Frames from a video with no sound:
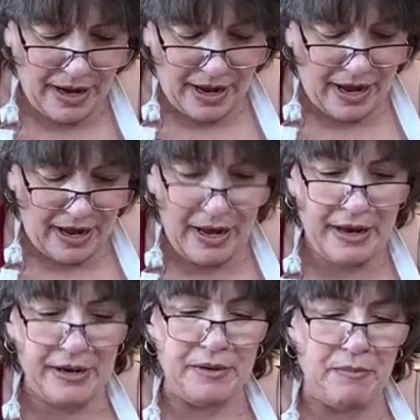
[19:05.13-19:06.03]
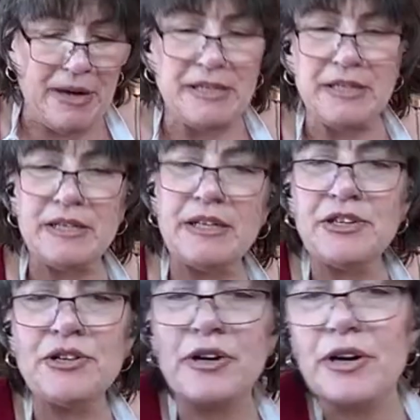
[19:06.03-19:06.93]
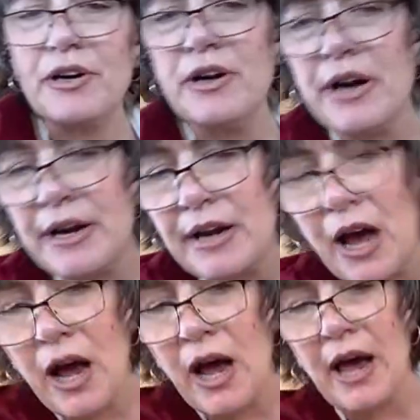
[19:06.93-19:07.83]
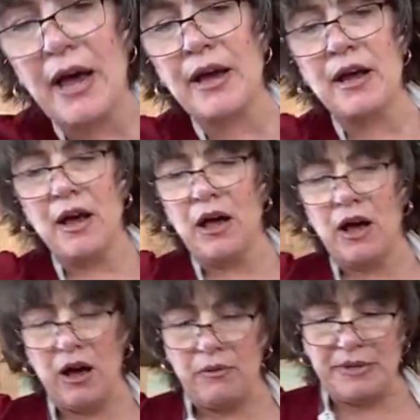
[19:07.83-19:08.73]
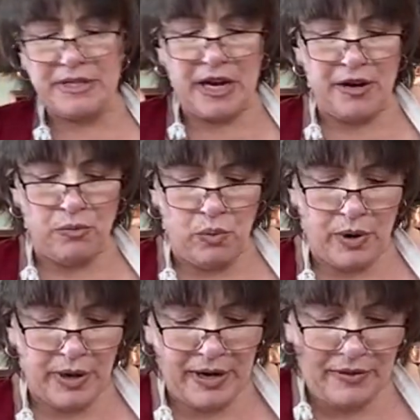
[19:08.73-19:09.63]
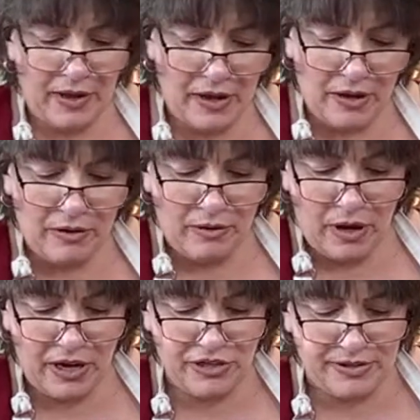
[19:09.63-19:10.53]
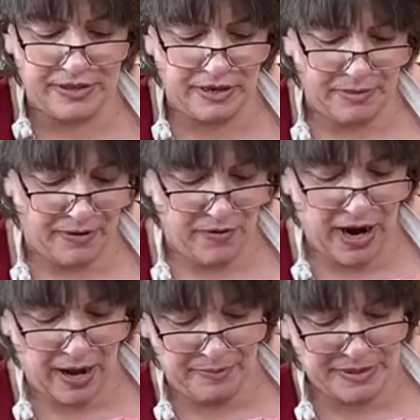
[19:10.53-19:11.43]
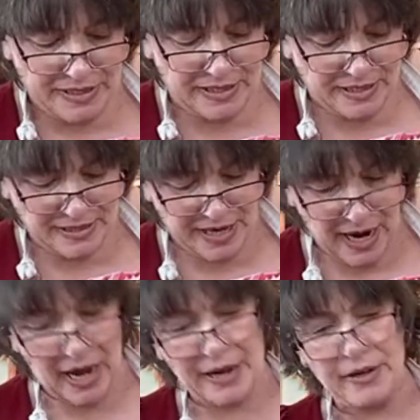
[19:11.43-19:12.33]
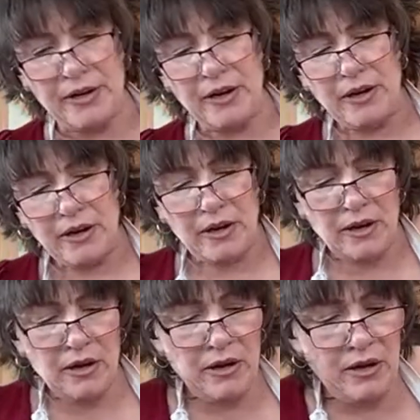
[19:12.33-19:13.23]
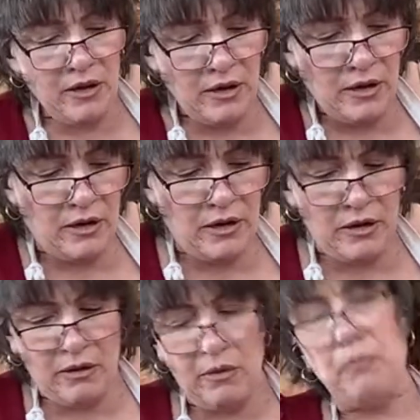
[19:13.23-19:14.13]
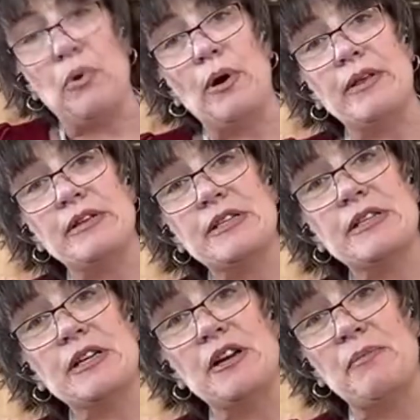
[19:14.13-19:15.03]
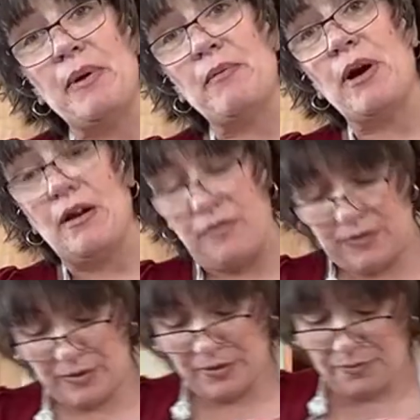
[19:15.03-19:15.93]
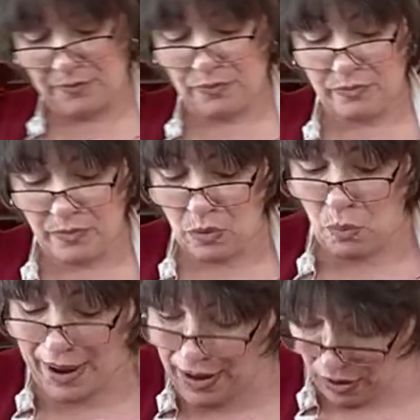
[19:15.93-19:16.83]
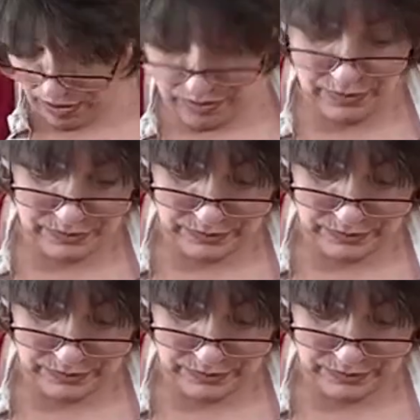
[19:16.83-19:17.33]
And my sister and I always kind of worried that, oh gosh, if something ever happens to dad, oh boy, this is going to be rough. Well,